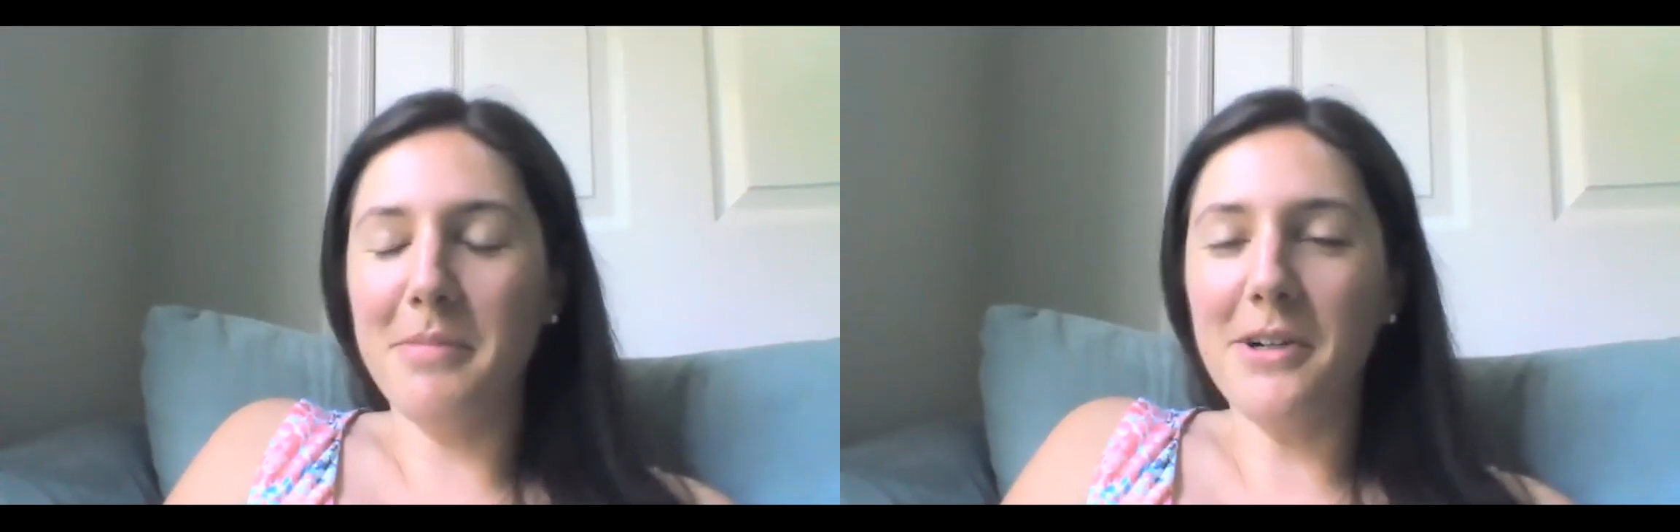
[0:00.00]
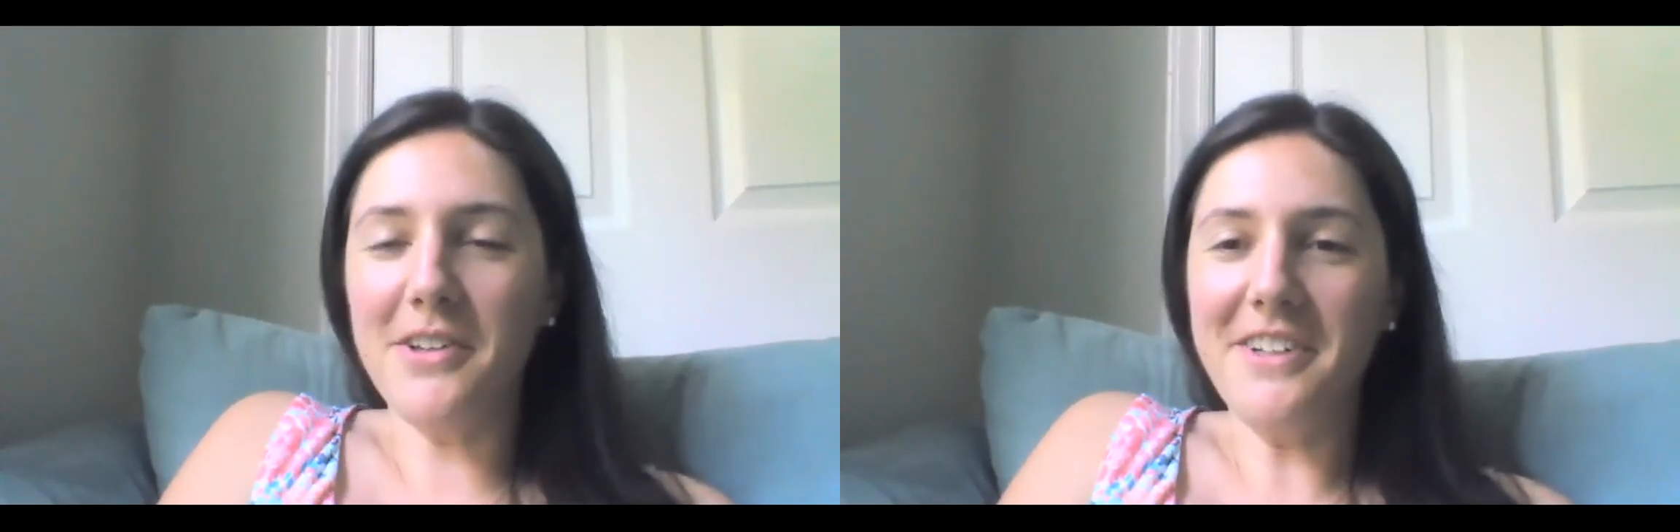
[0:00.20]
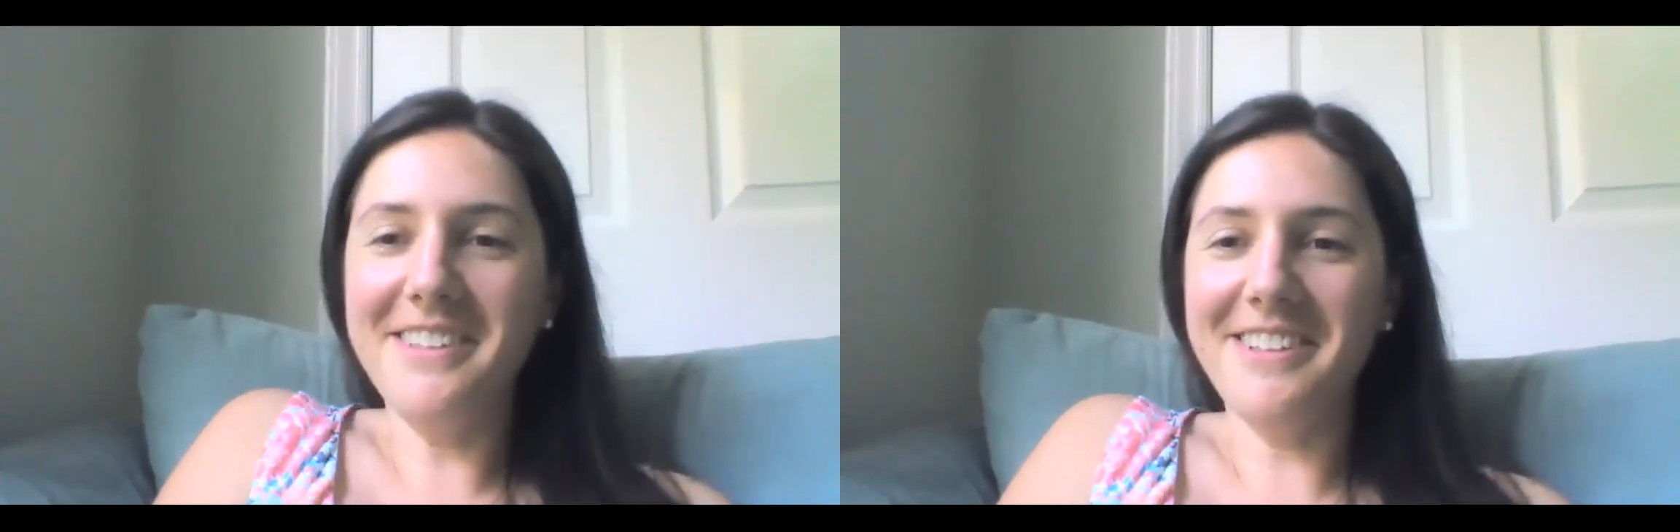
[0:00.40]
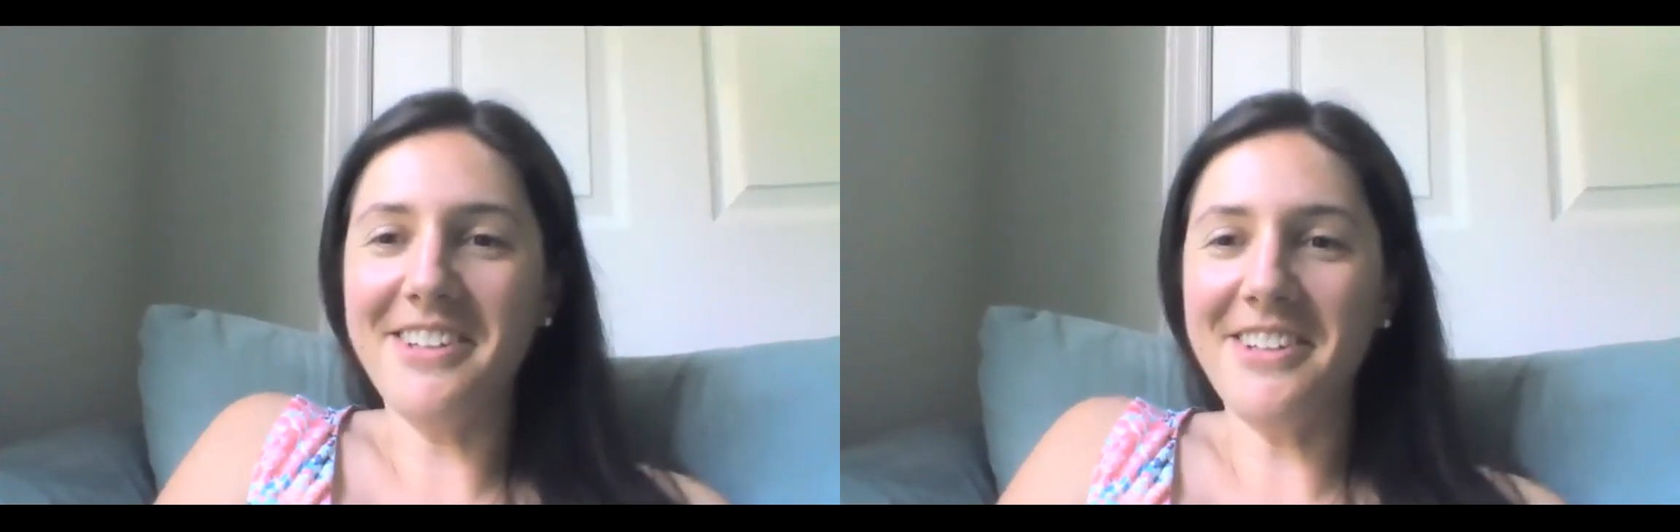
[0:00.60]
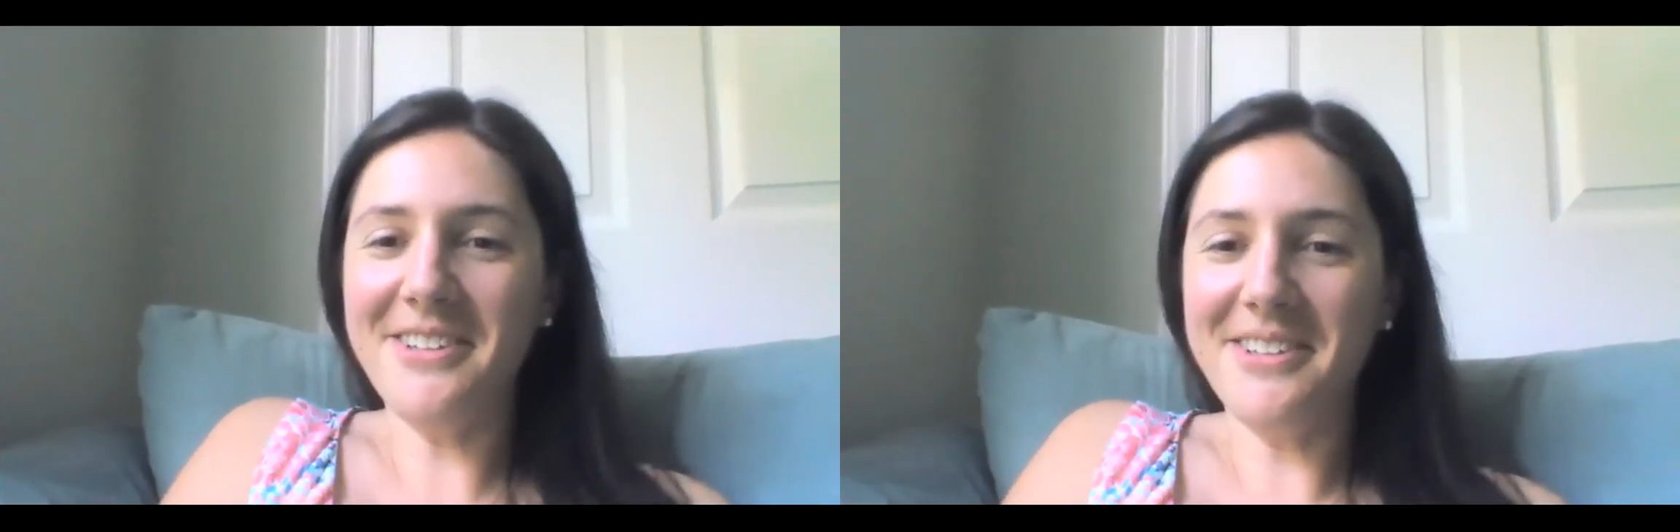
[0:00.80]
person
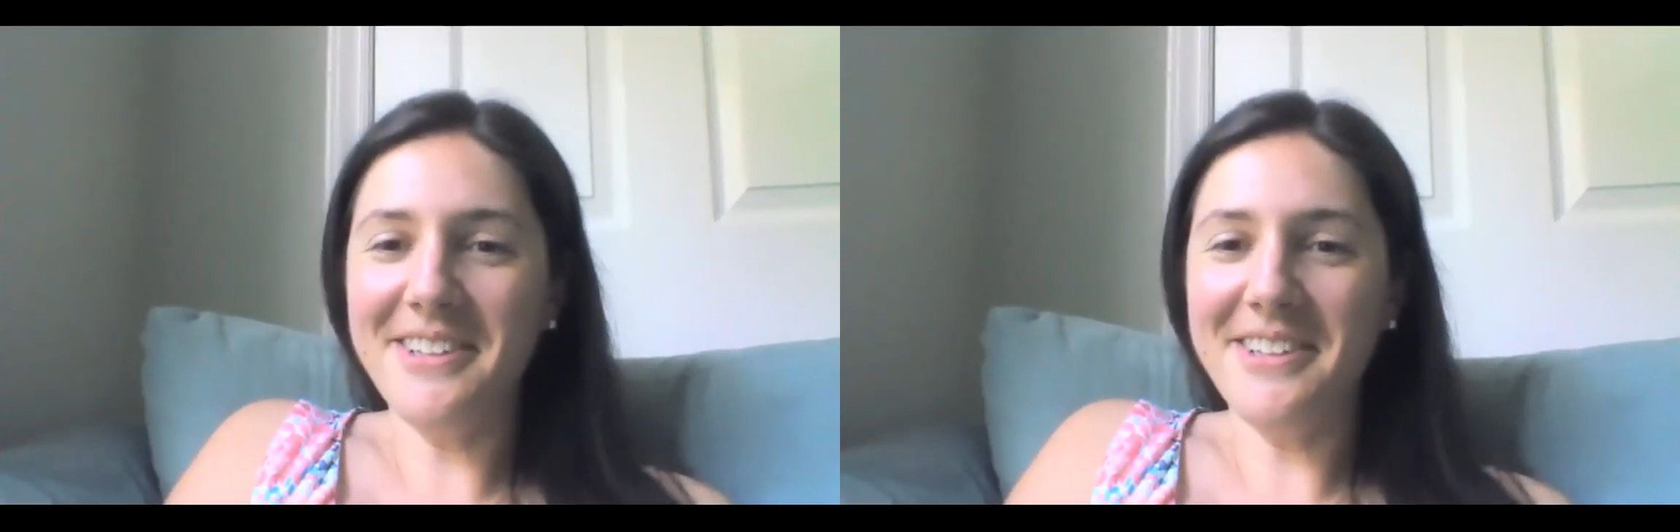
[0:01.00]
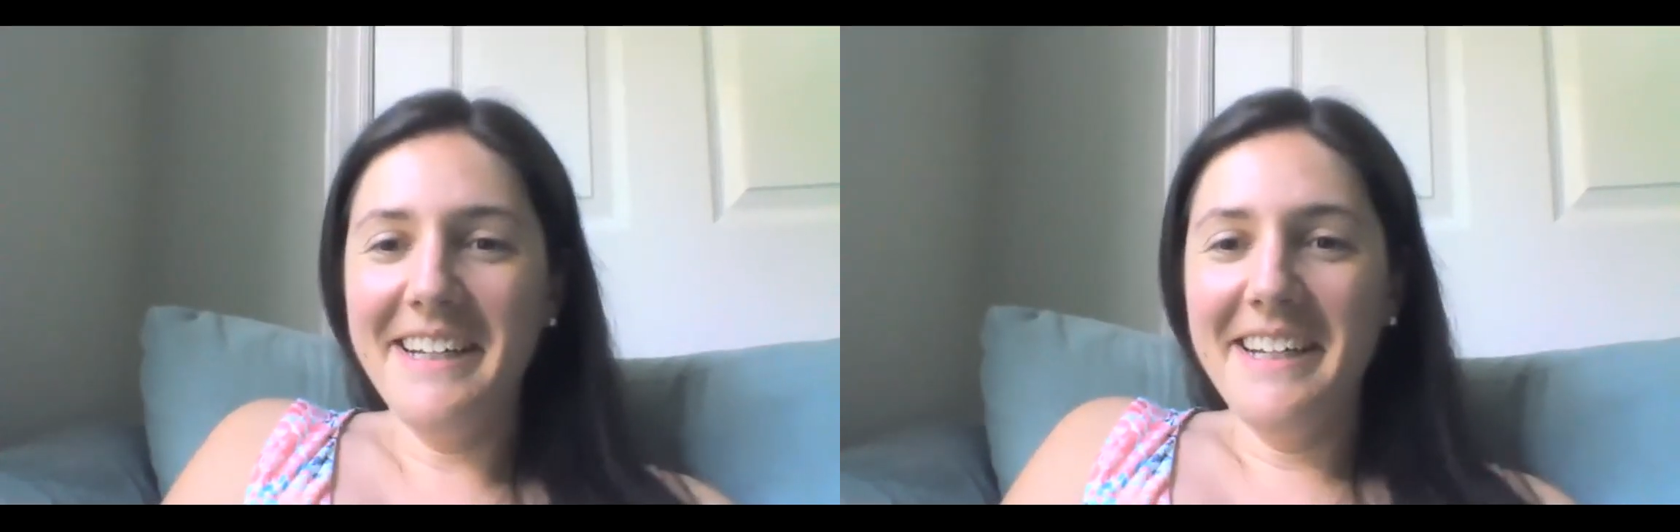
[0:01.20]
soon.